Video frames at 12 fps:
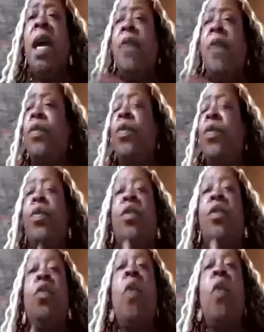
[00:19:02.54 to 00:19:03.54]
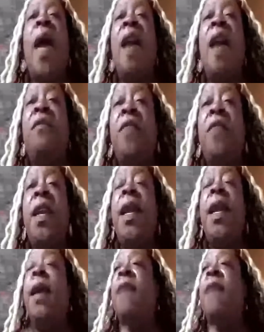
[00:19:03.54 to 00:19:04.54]
through every
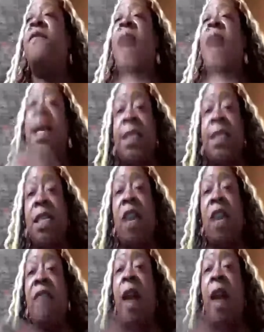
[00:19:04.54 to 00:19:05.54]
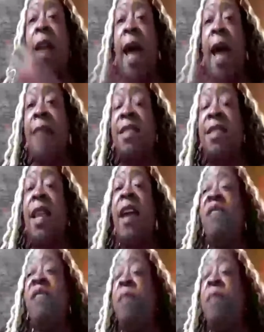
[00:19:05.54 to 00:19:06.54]
facet of our lives. They
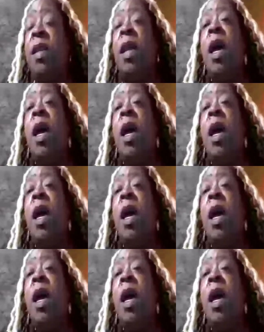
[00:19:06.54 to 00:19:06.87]
have been,